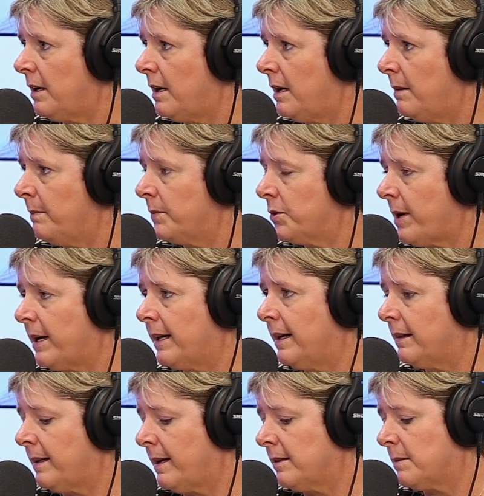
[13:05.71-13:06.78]
Um, try to
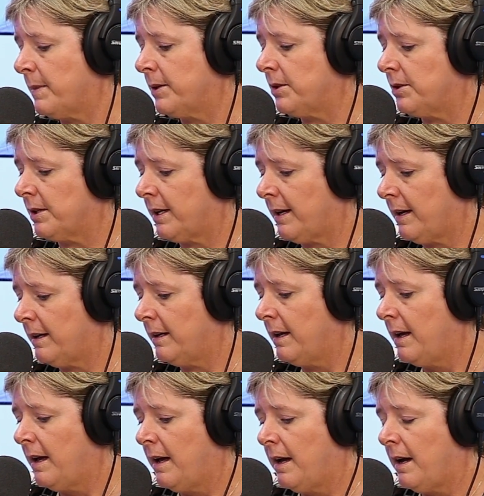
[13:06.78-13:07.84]
get that as much as you can.
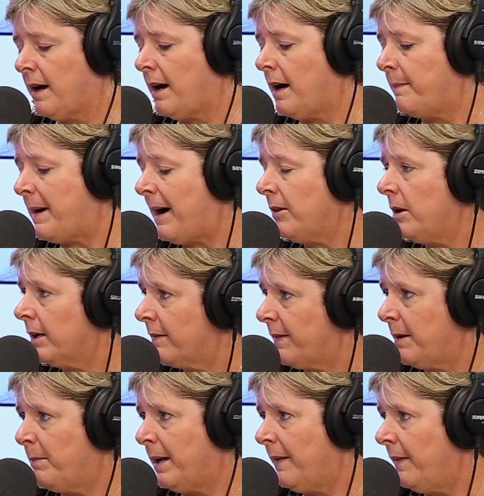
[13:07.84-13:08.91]
Um, how long have
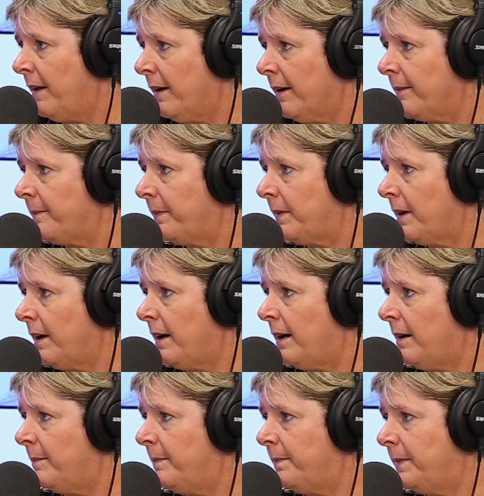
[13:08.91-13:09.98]
they been there?
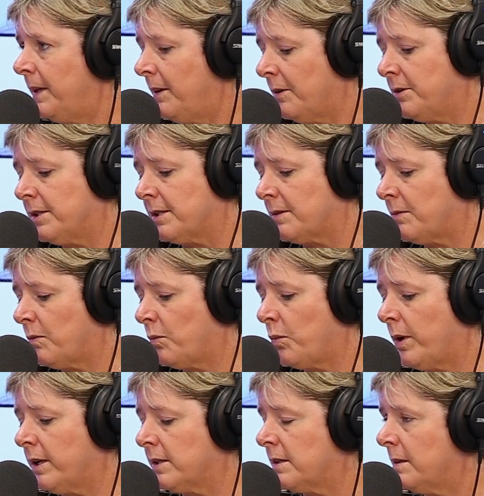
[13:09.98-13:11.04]
Um, you know, just
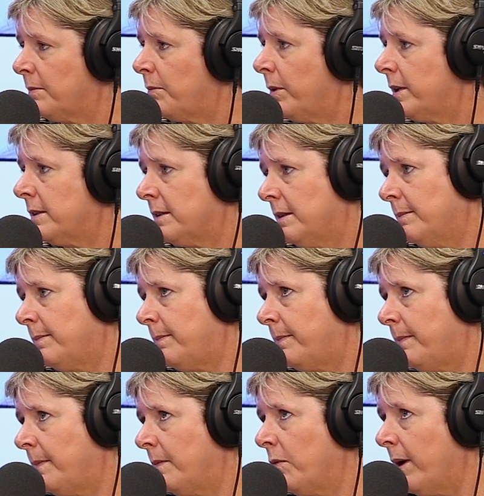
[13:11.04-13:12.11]
what is the what is the
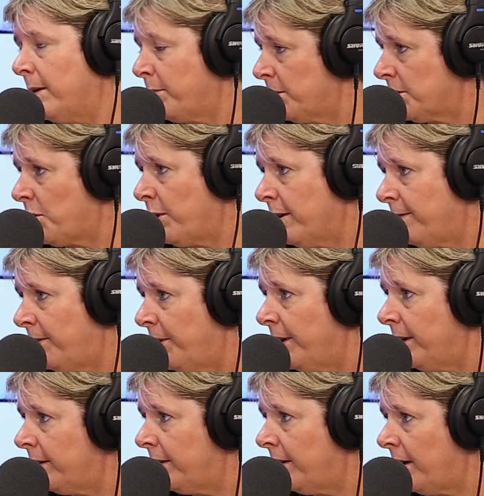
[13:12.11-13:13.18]
rent per square
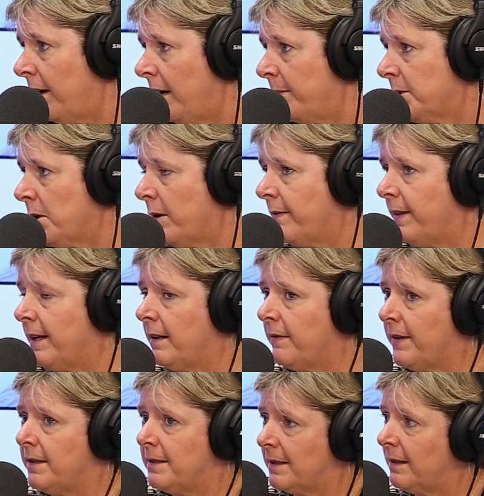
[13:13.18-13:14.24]
foot. Um, so if they
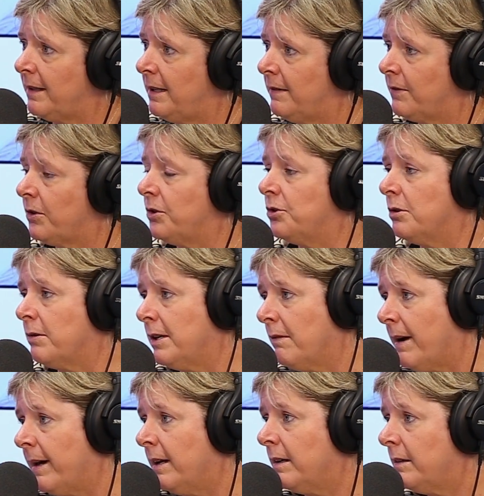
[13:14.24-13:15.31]
if they did leave, could you
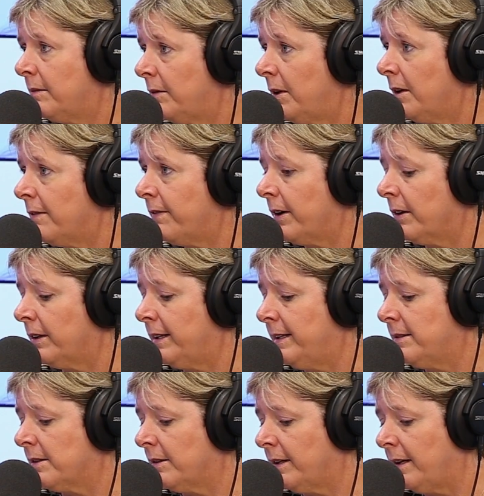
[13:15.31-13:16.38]
re-rent it? You know, fairly
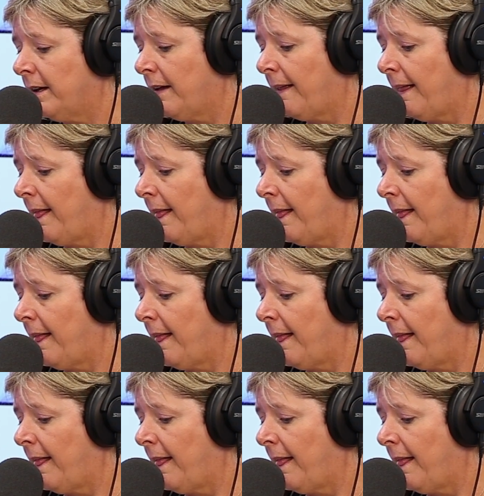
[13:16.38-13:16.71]
easily.